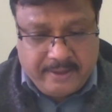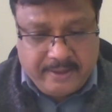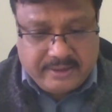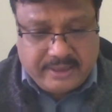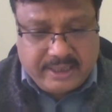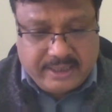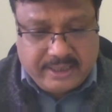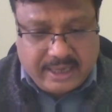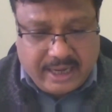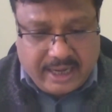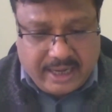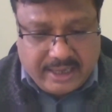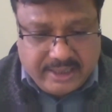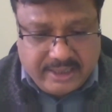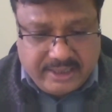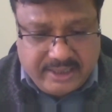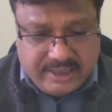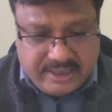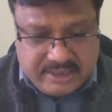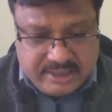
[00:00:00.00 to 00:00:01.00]
that
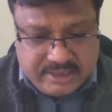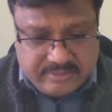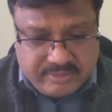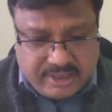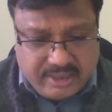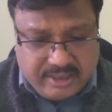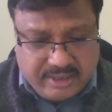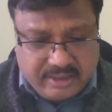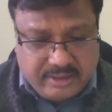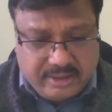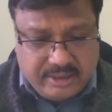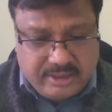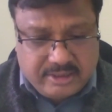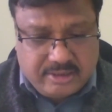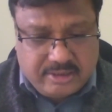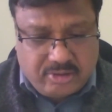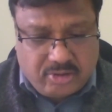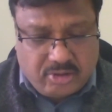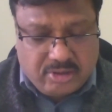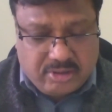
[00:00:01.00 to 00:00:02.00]
IIHMR
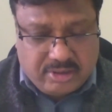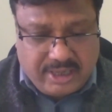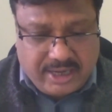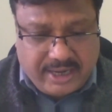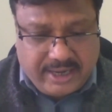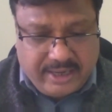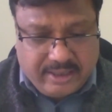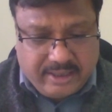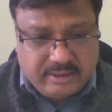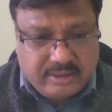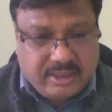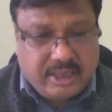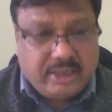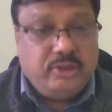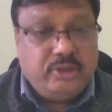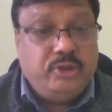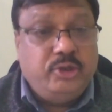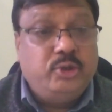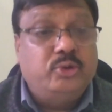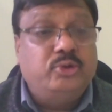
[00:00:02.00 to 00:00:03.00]
is not like the
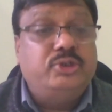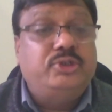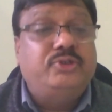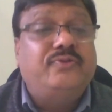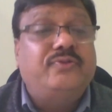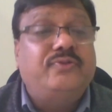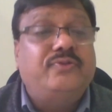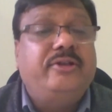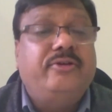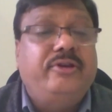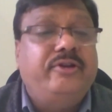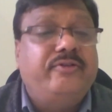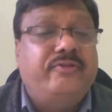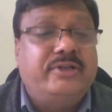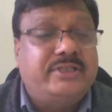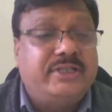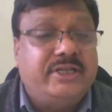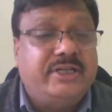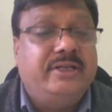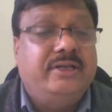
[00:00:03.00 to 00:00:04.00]
usual
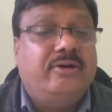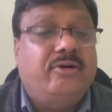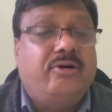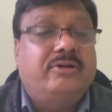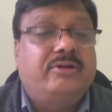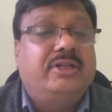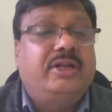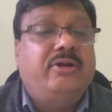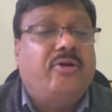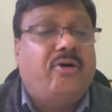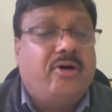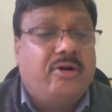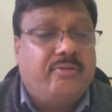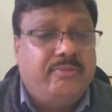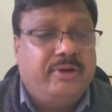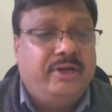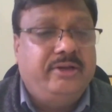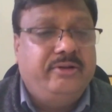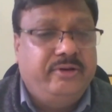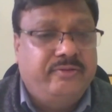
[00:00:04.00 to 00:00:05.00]
university or the
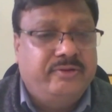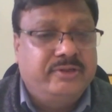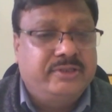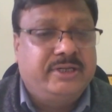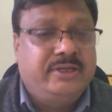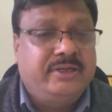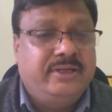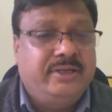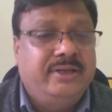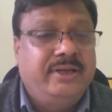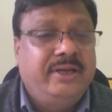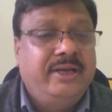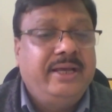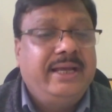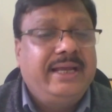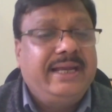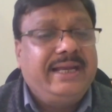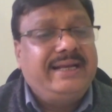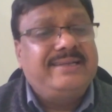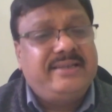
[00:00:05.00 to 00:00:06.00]
normal university.
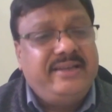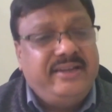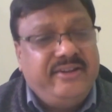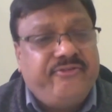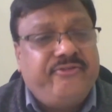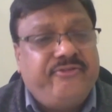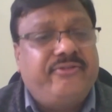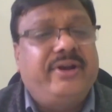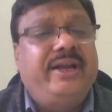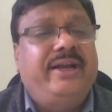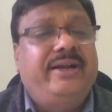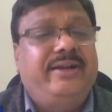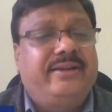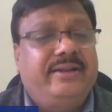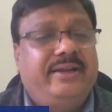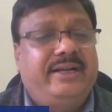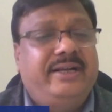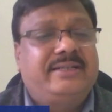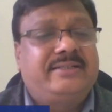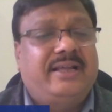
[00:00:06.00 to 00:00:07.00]
It's
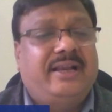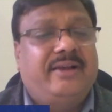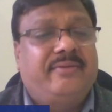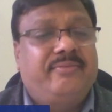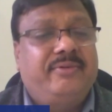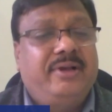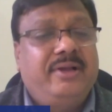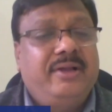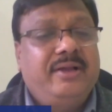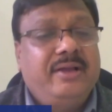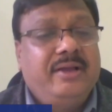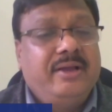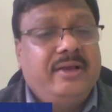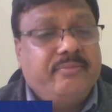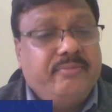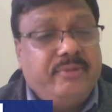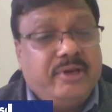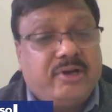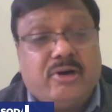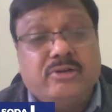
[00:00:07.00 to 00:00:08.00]
different itself
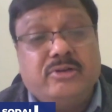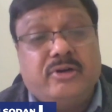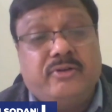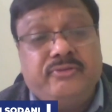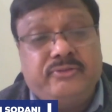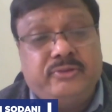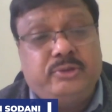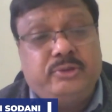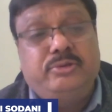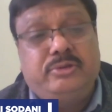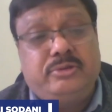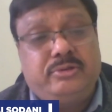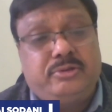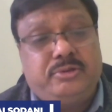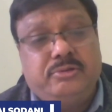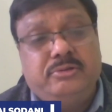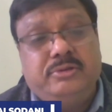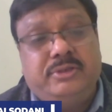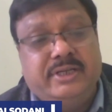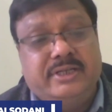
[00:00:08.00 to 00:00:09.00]
because of two,
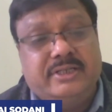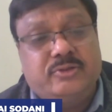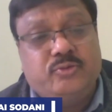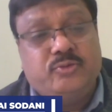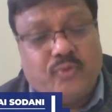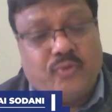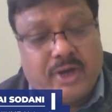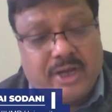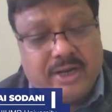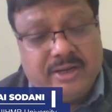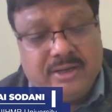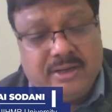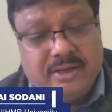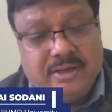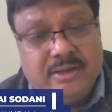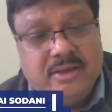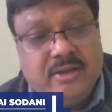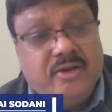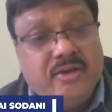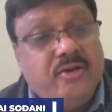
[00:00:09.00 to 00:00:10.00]
two things. One,
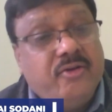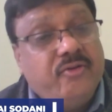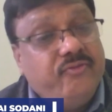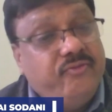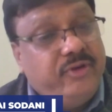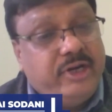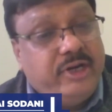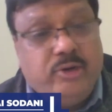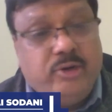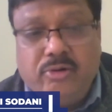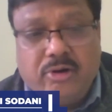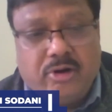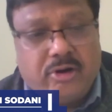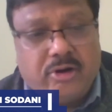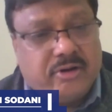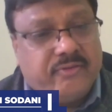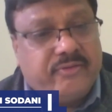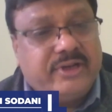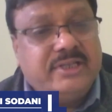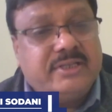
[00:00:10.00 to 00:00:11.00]
we do a
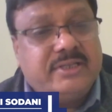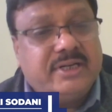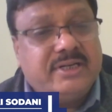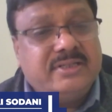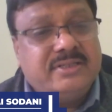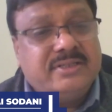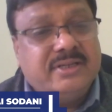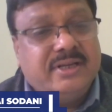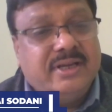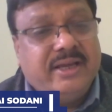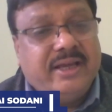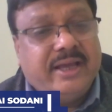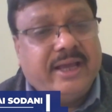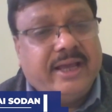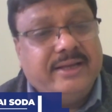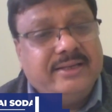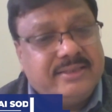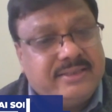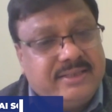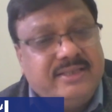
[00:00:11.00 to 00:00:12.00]
lot of research.
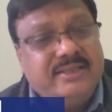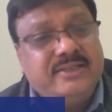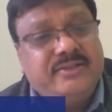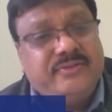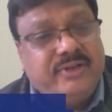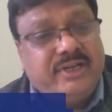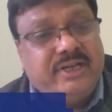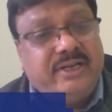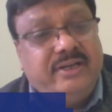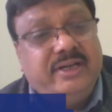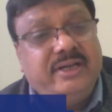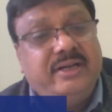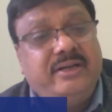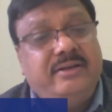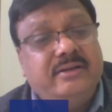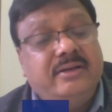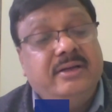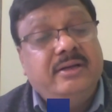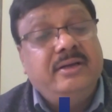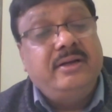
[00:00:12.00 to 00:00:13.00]
And since we
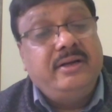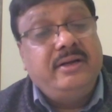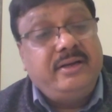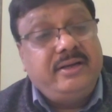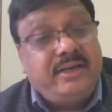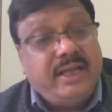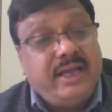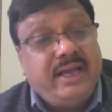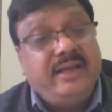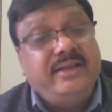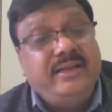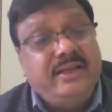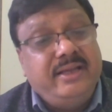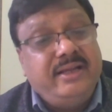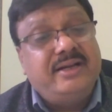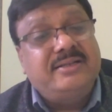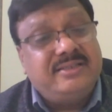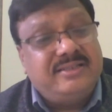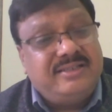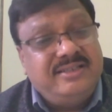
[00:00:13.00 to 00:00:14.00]
did 10
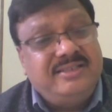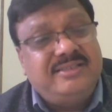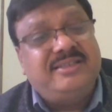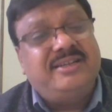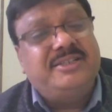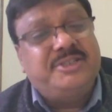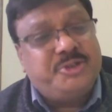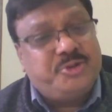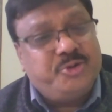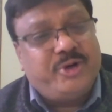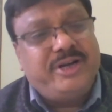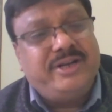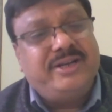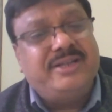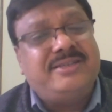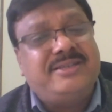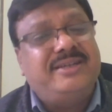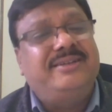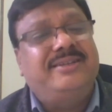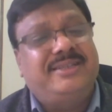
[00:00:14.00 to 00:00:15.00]
years research to
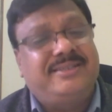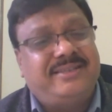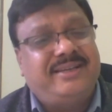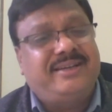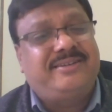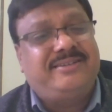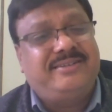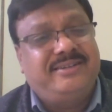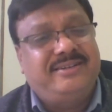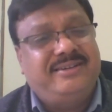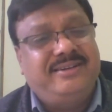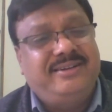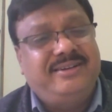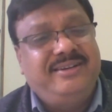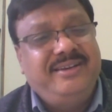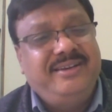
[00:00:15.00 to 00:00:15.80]
understand the sector,